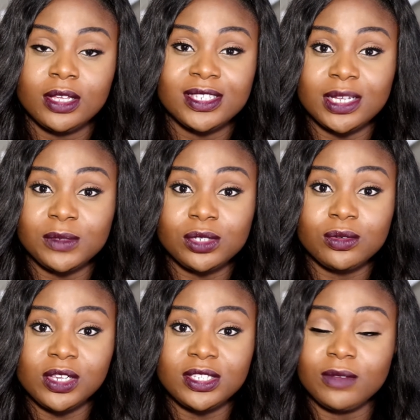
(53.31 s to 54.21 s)
Some
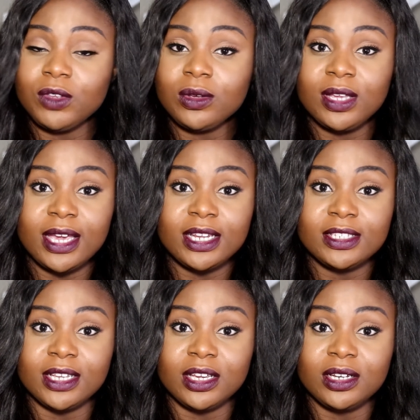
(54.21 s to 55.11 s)
schools, if you can get it
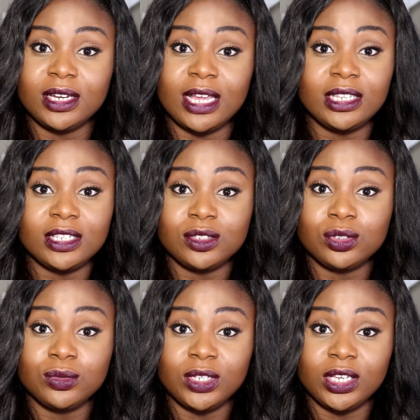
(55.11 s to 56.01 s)
done in at least
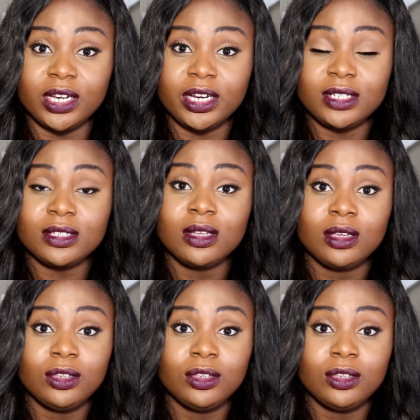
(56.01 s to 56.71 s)
2 years,